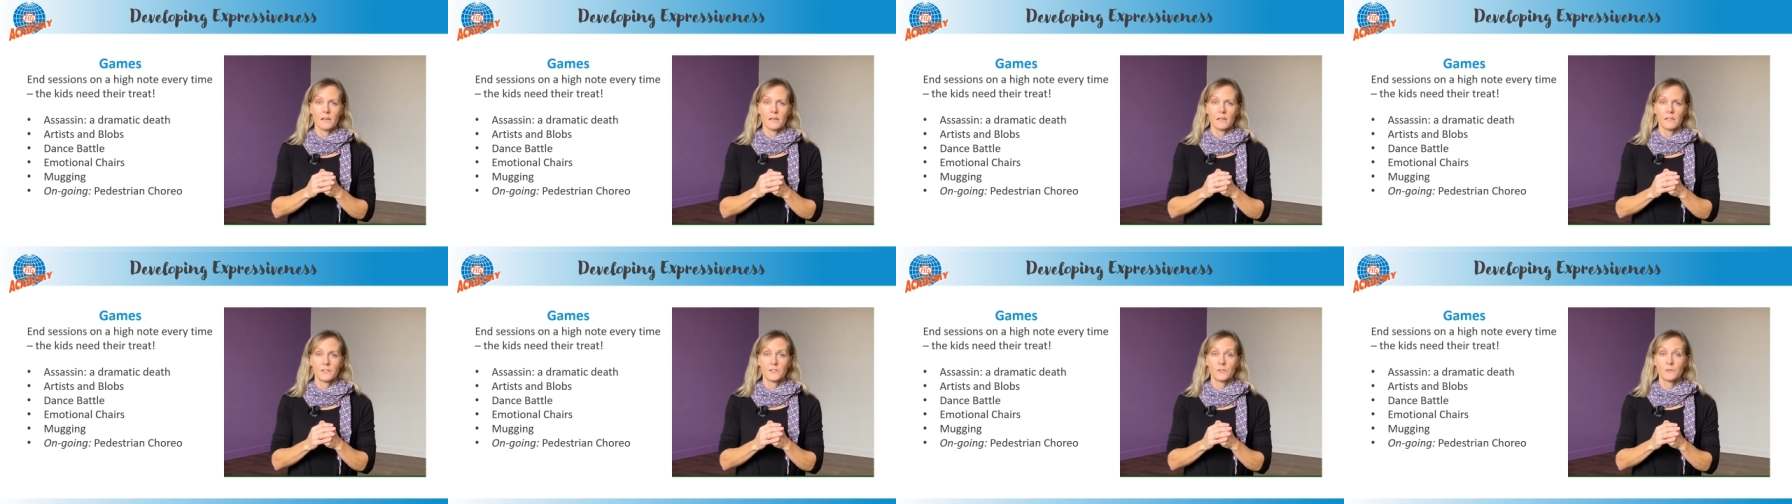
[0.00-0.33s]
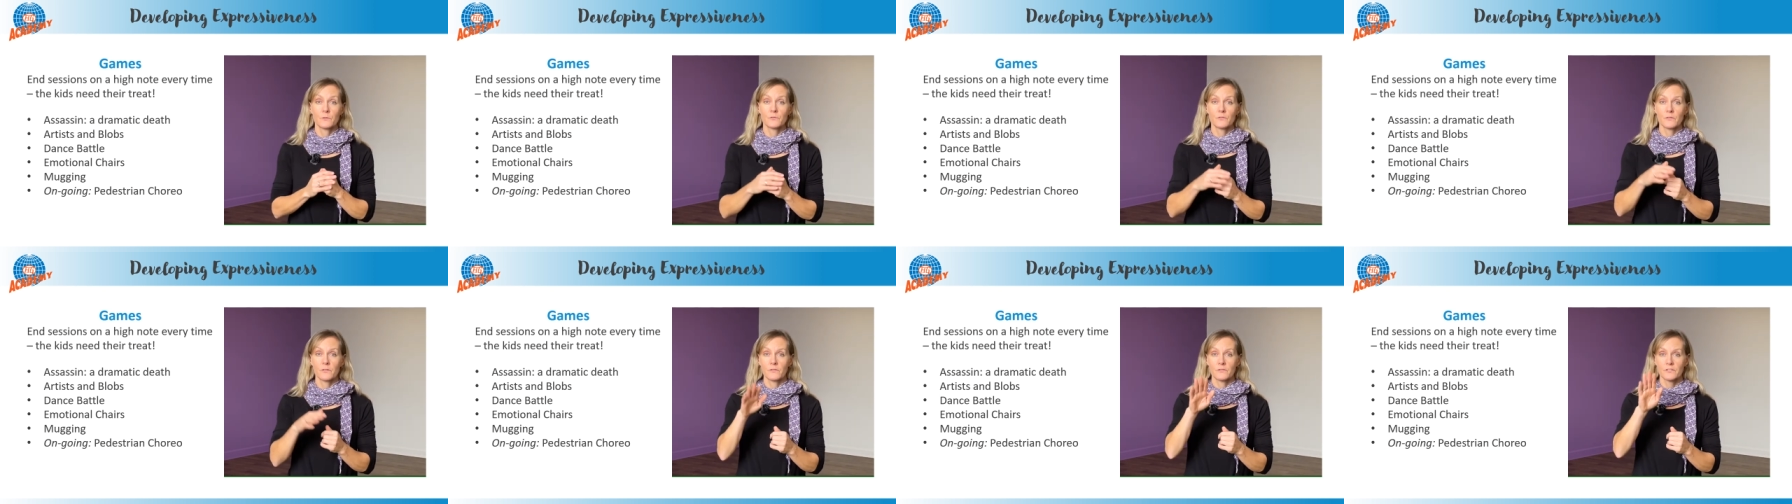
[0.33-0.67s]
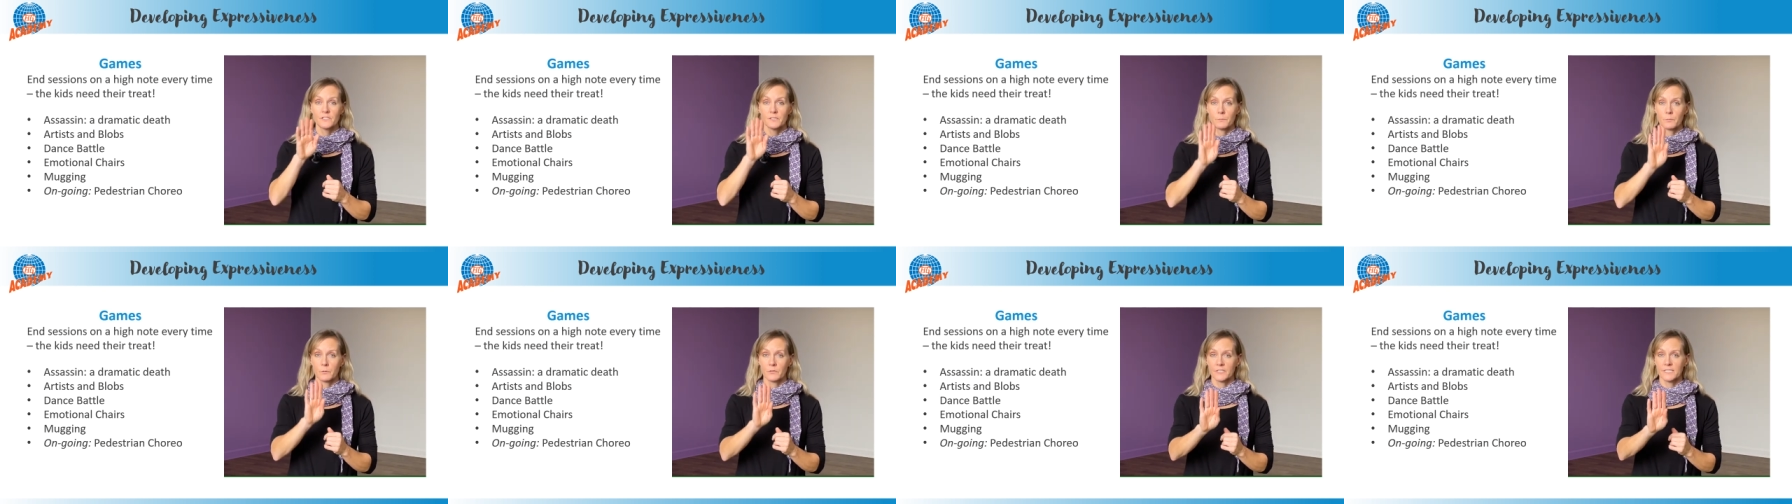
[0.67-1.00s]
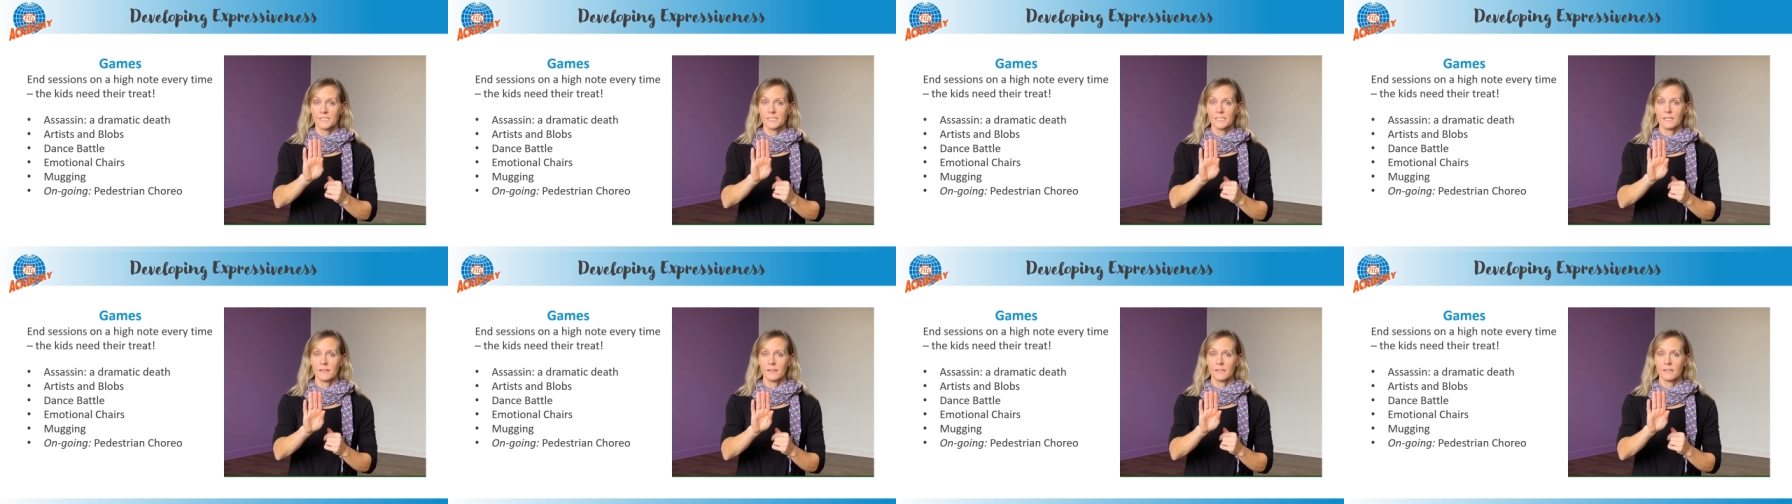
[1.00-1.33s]
Usually there's a person
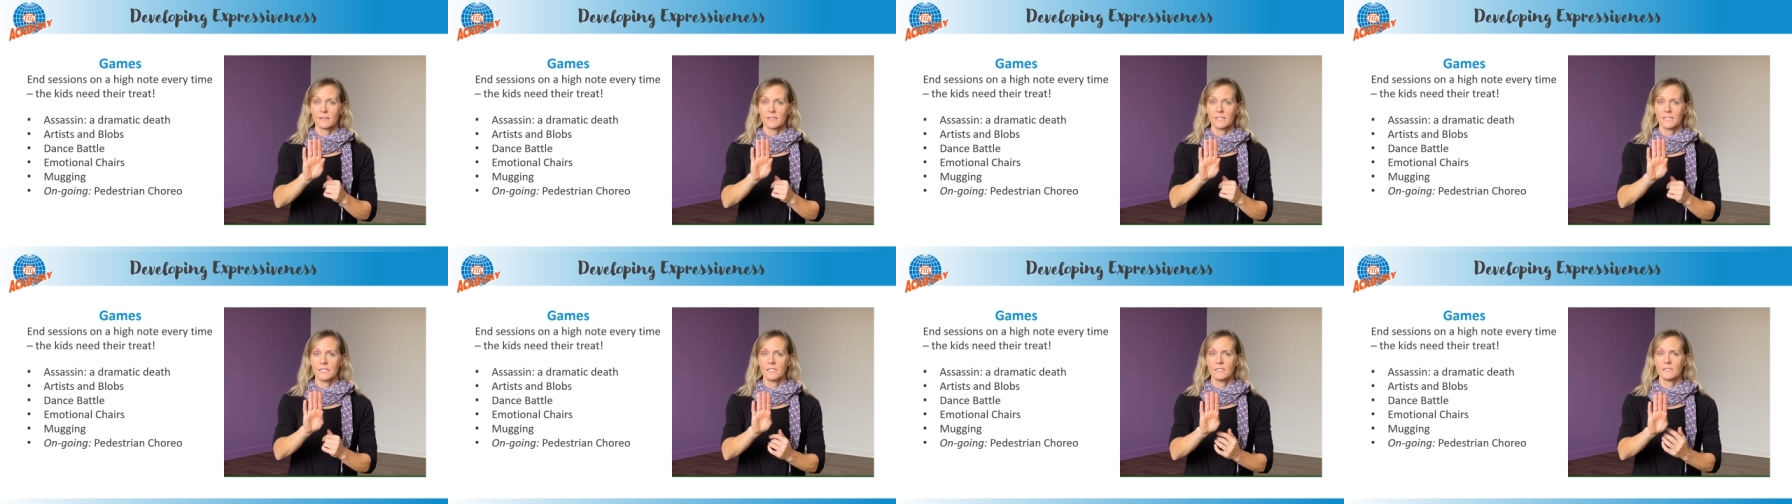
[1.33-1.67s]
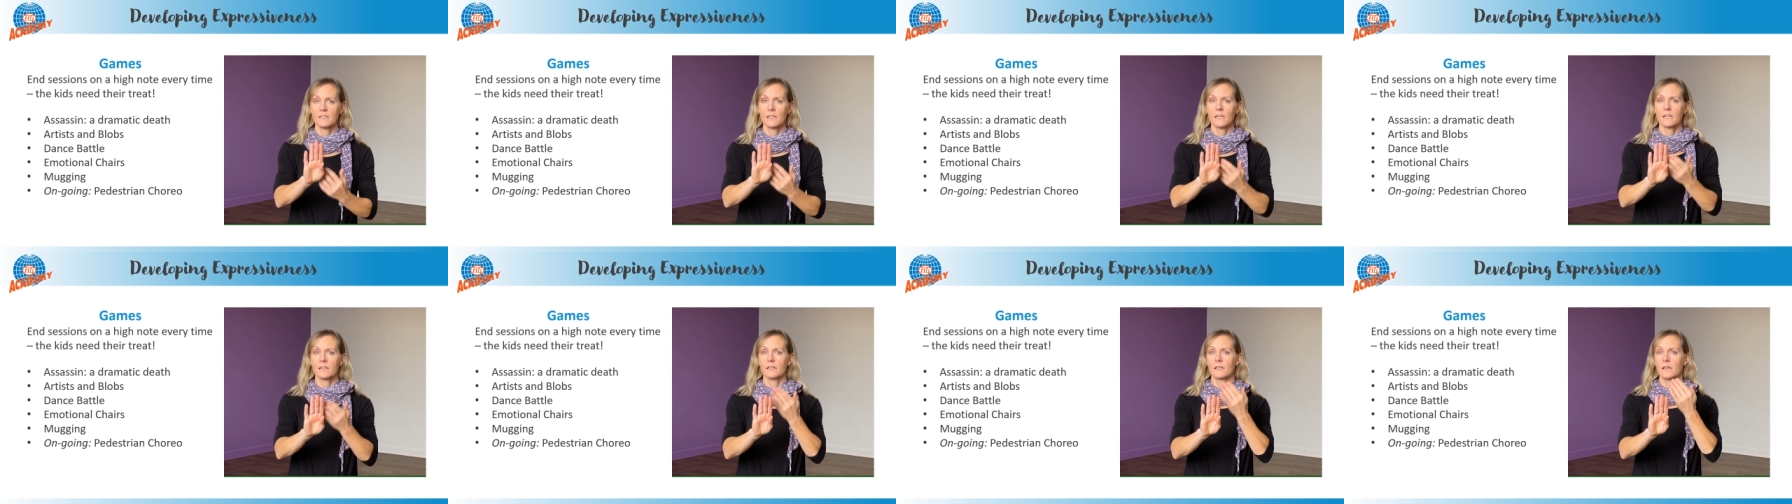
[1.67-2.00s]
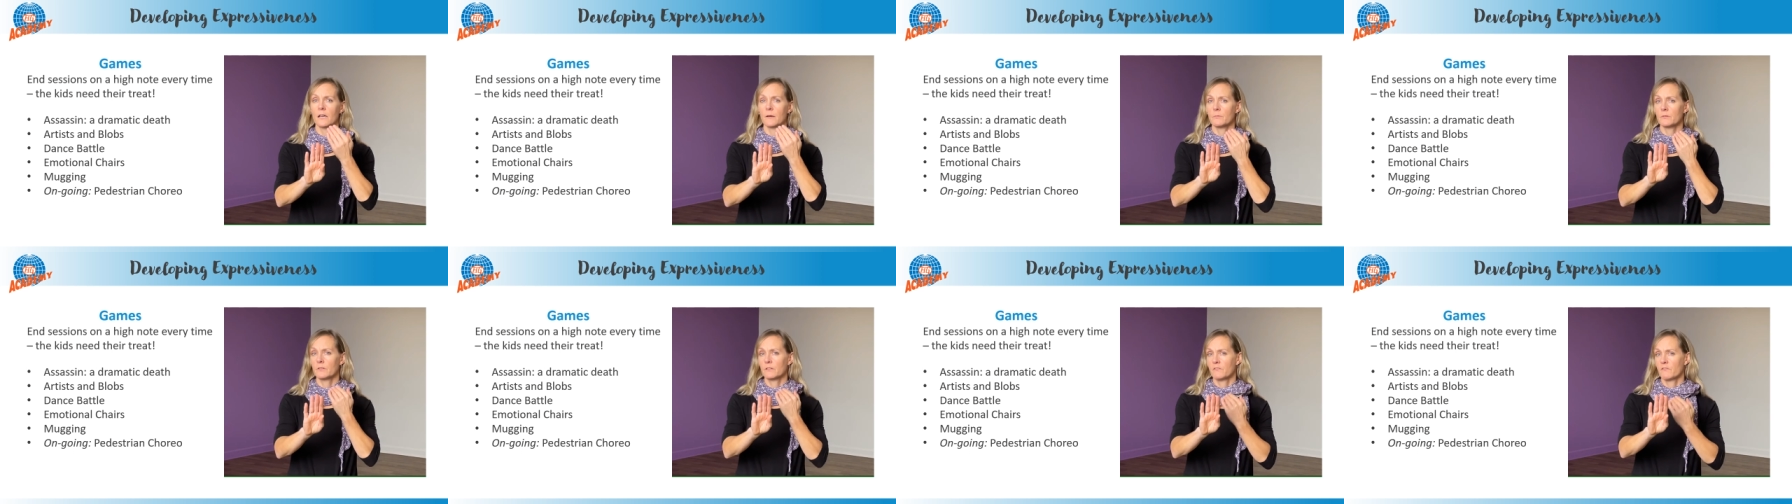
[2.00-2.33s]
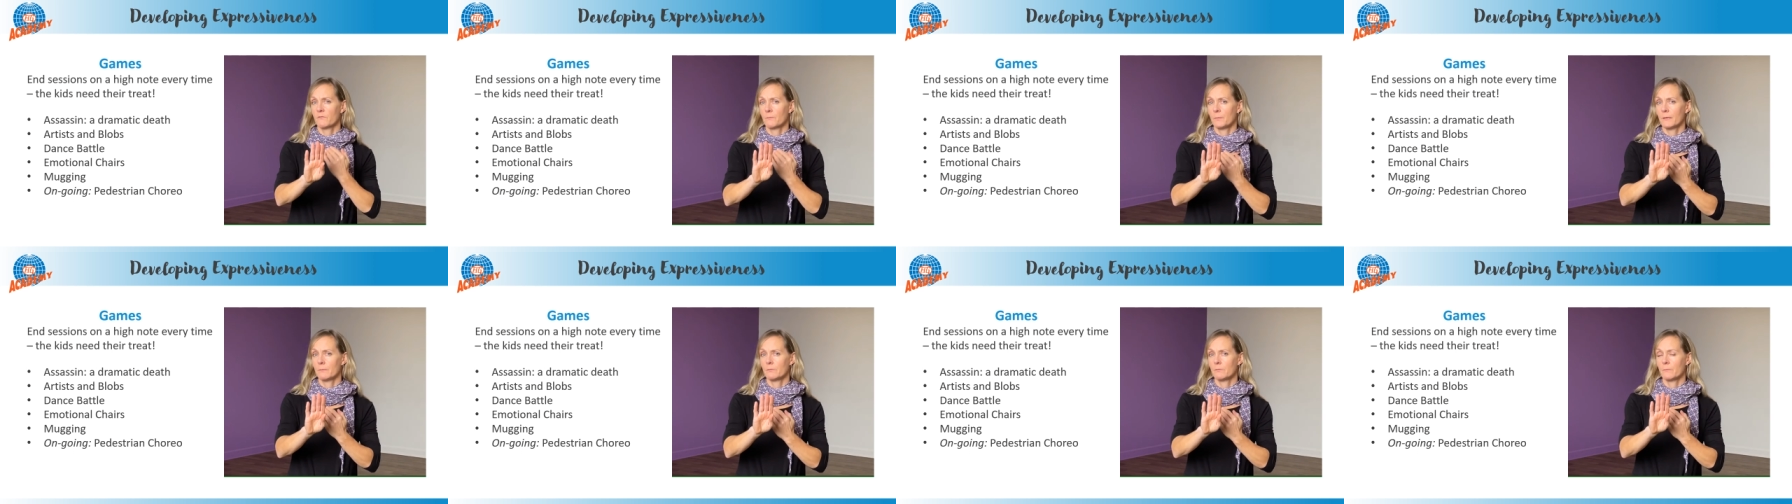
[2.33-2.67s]
in the lead and a couple of
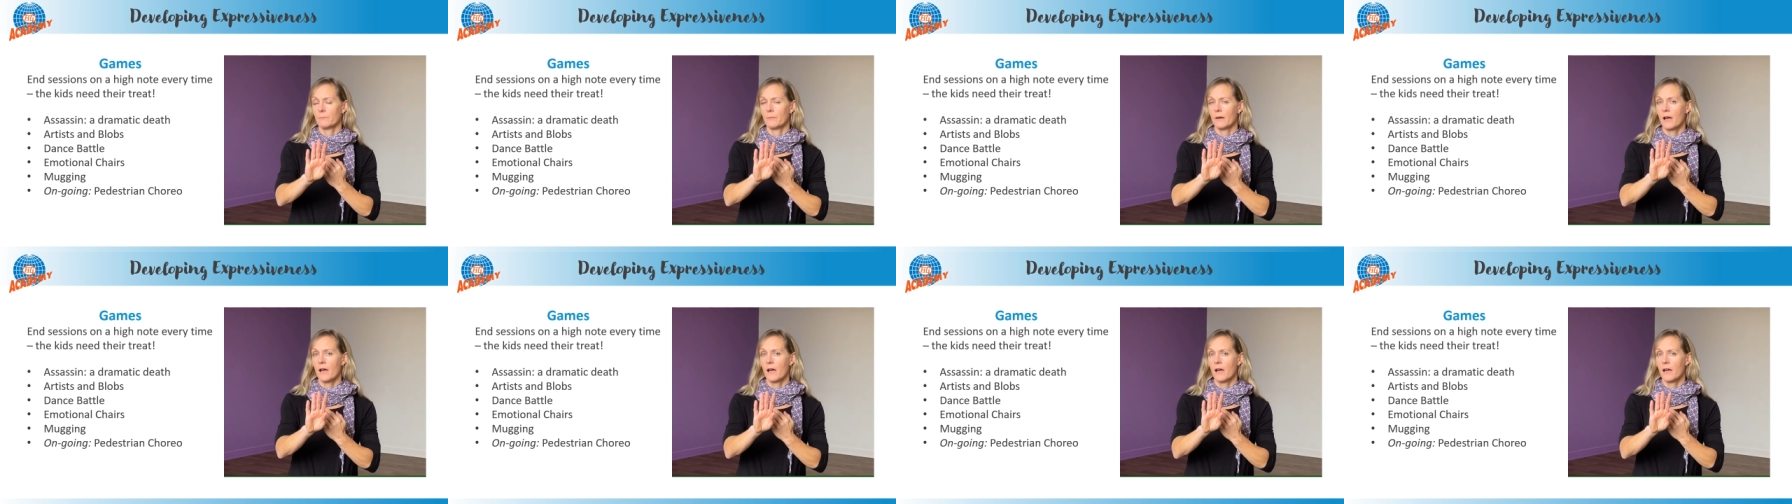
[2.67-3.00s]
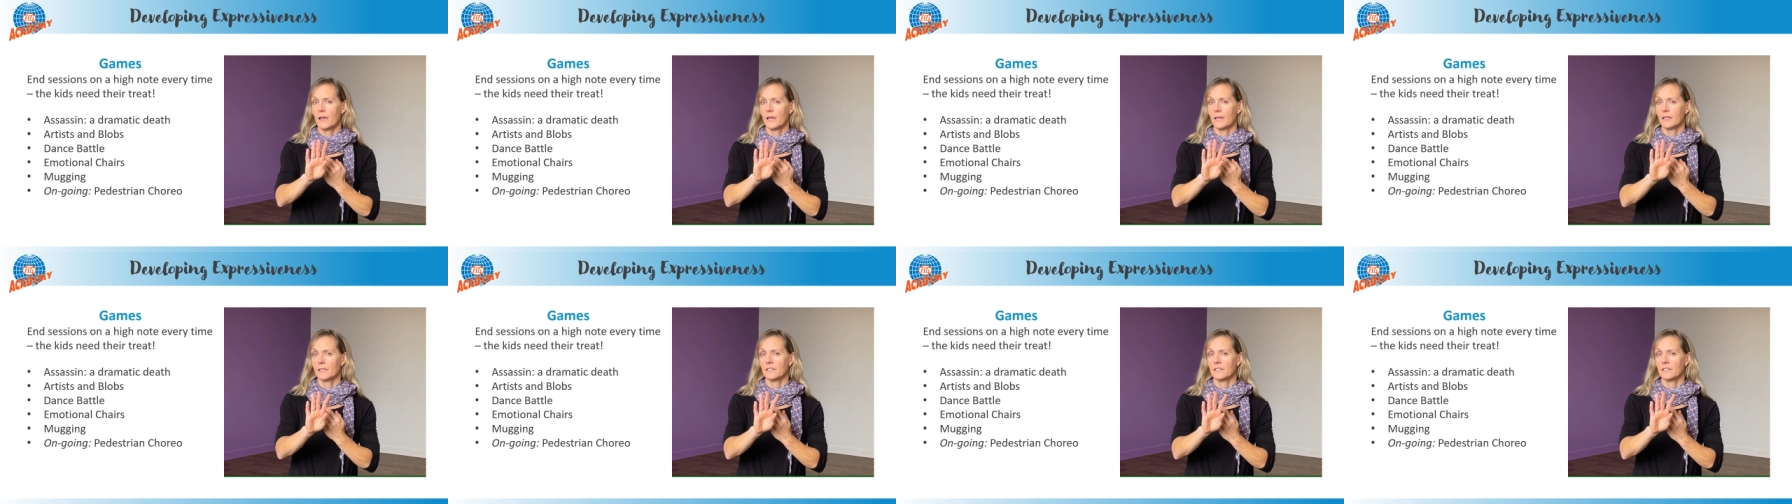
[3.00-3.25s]
people behind,